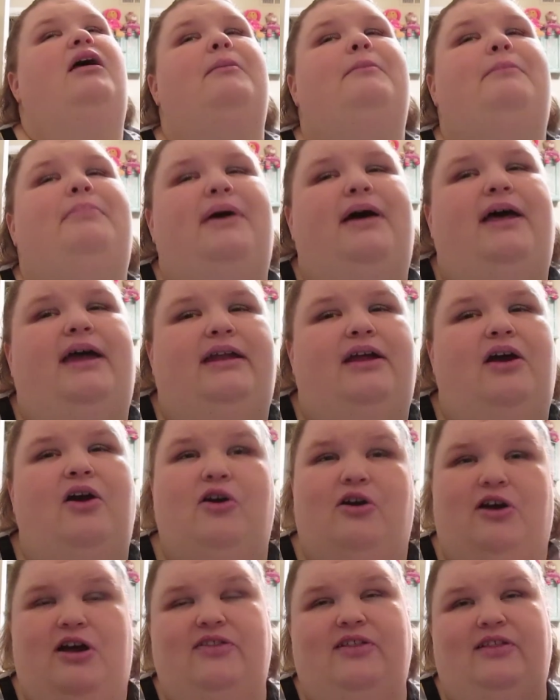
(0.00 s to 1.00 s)
but
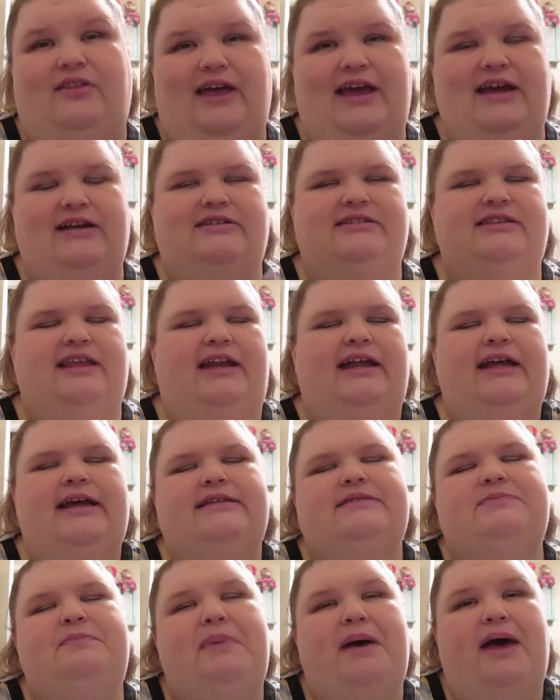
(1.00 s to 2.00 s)
or the layers, that
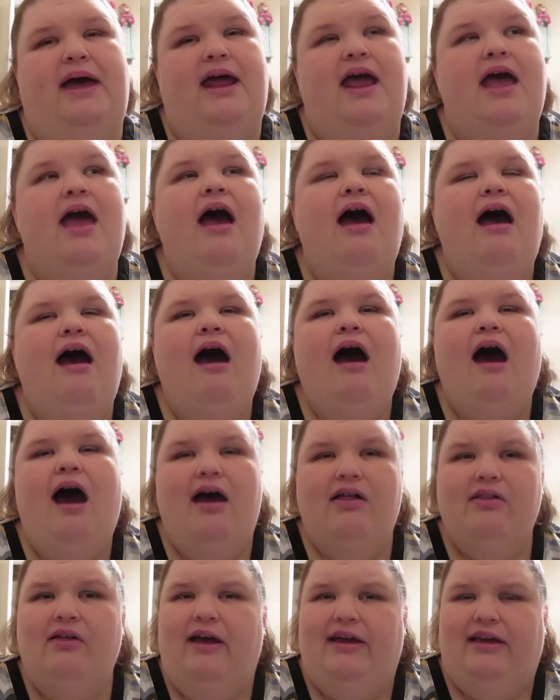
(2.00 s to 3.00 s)
is, but
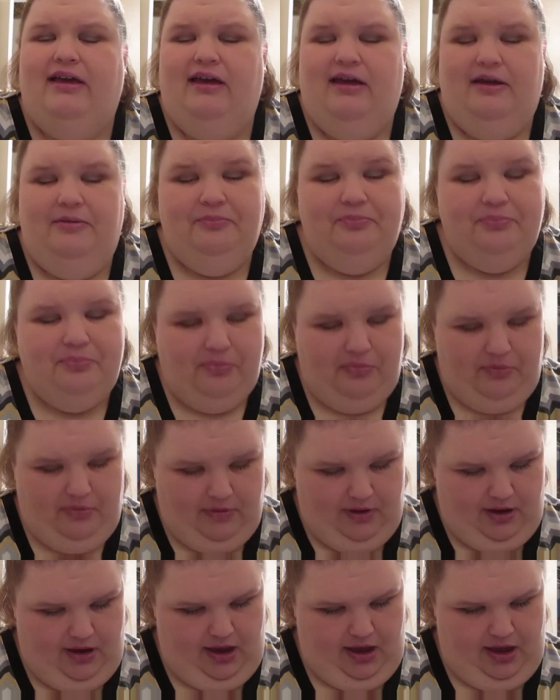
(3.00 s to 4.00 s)
I like it.
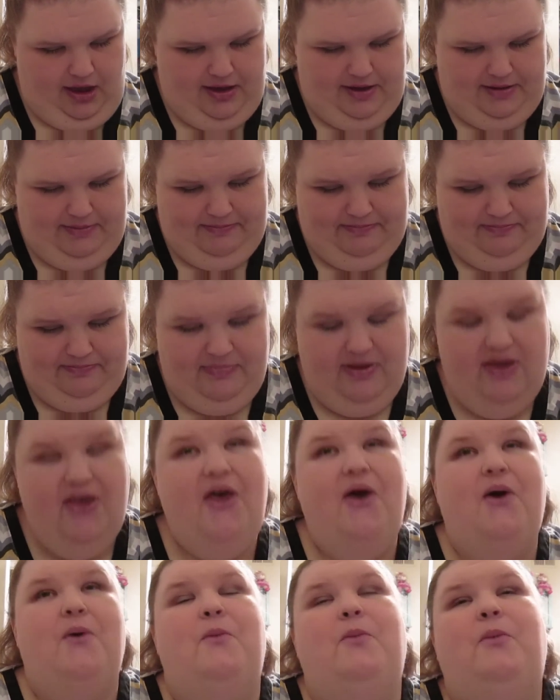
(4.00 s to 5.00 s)

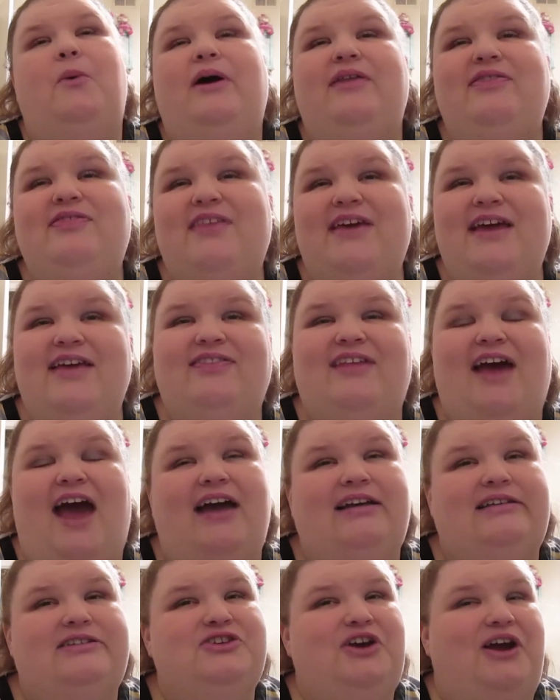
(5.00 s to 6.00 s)
One thing that
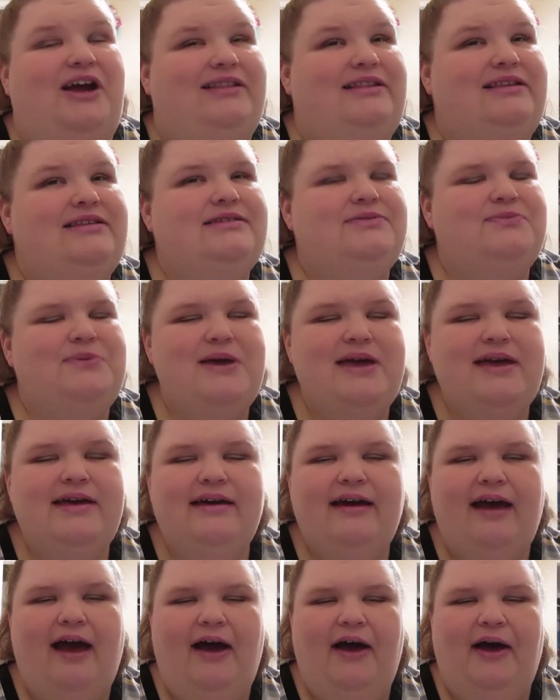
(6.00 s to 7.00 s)
I tried this
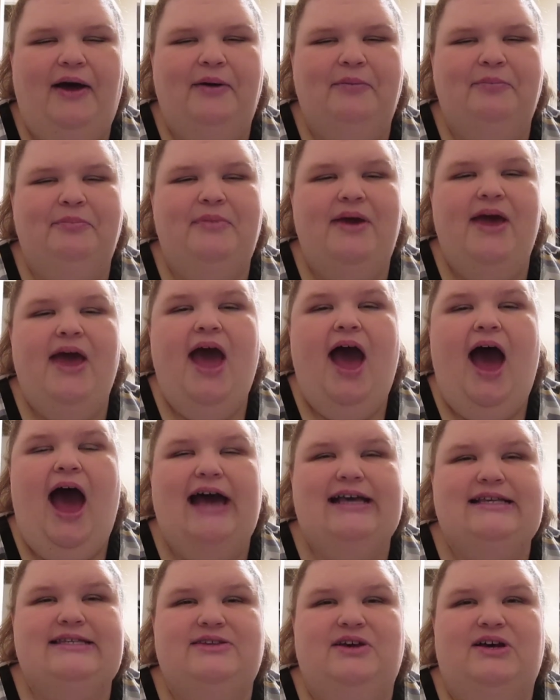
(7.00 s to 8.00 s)
week,
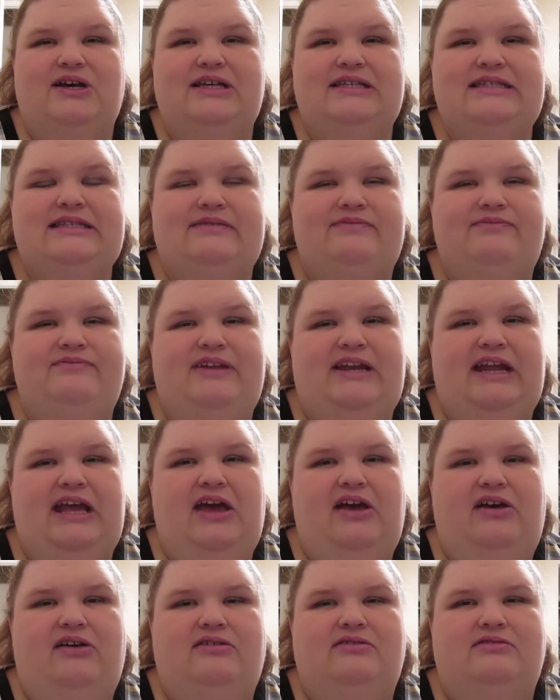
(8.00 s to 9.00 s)
I saw some
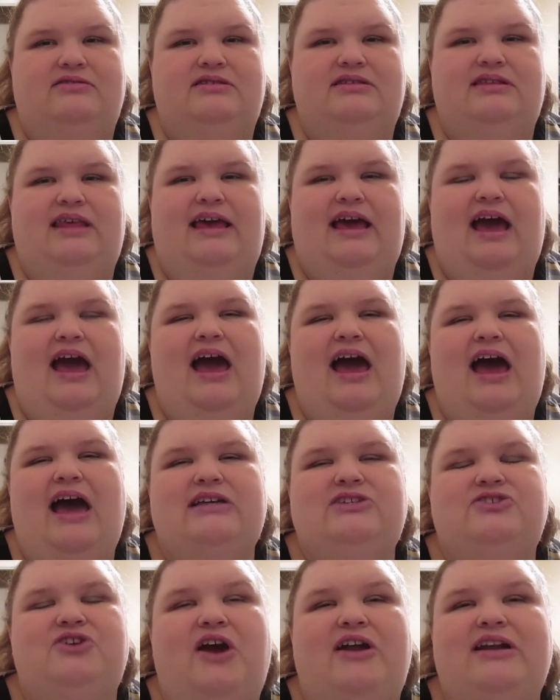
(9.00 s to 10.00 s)
videos, like
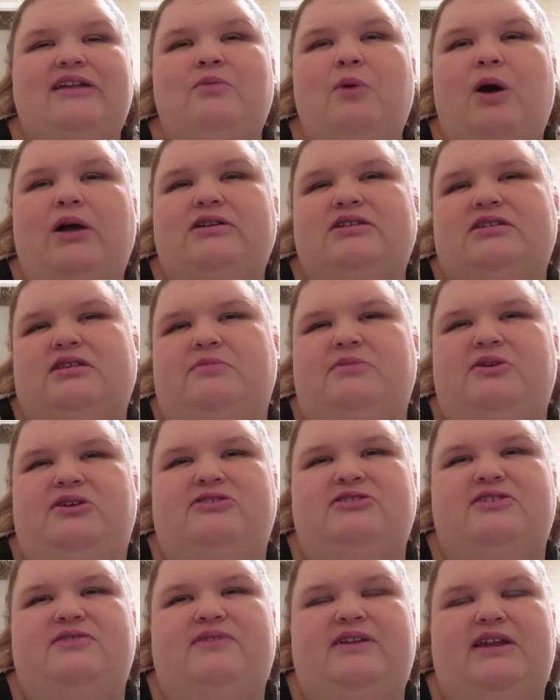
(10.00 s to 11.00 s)
I tried to watch some
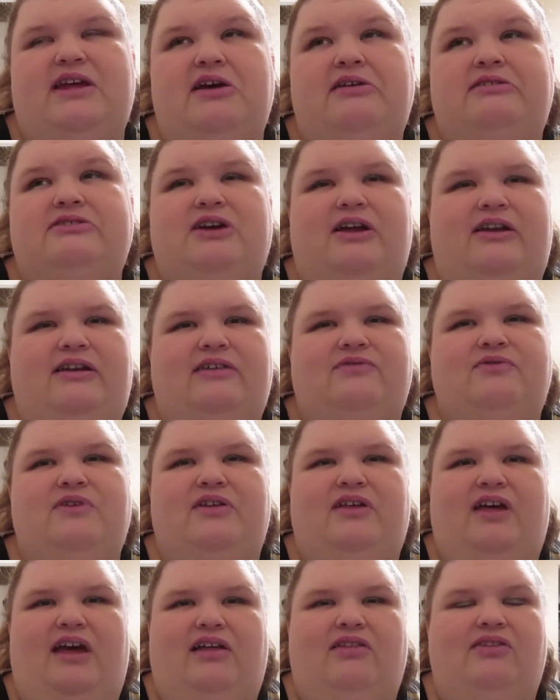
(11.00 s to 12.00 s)
YouTube videos on
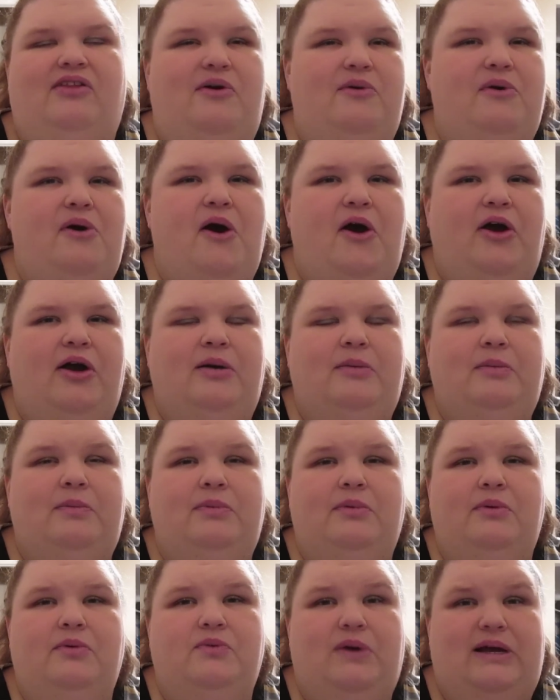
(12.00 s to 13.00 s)
different like low carb
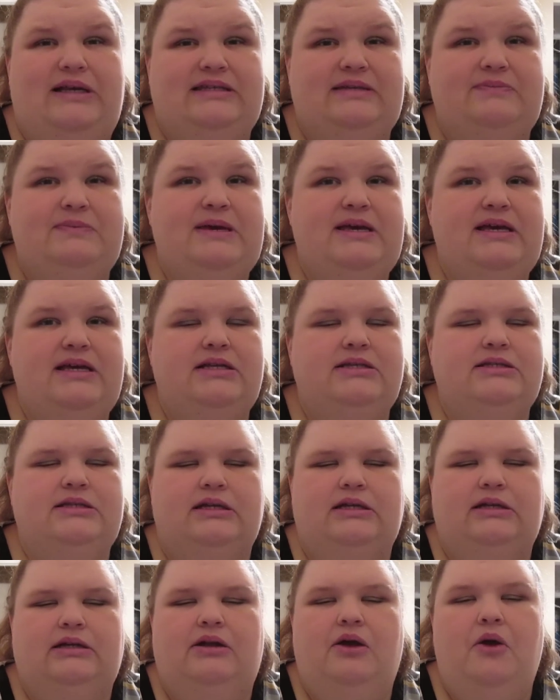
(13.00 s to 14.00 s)
recipes
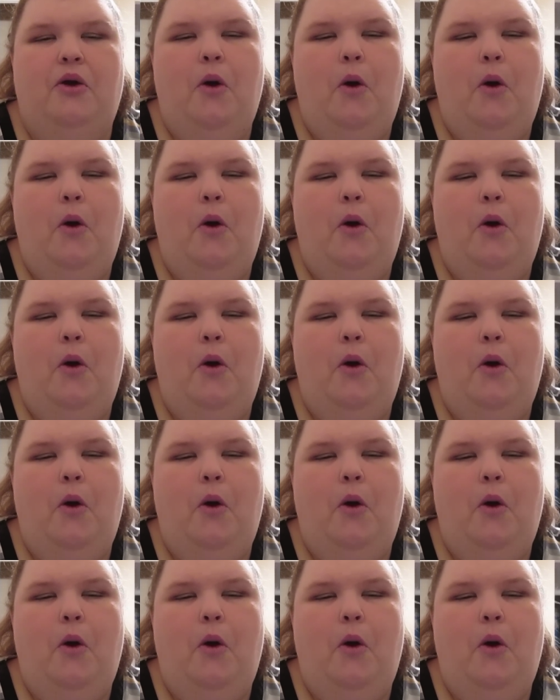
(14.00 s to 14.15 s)
and